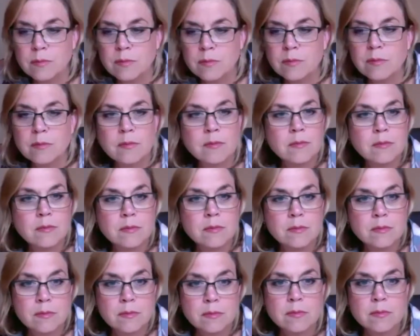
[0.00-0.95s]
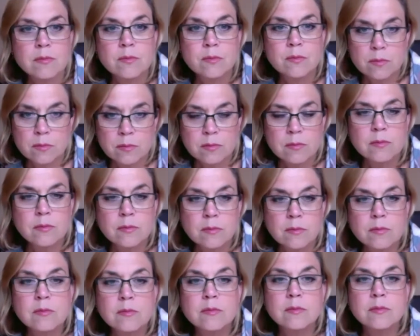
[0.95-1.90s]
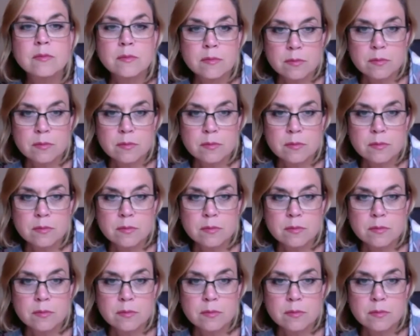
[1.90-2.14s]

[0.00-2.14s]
so within two weeks, your account will be funded.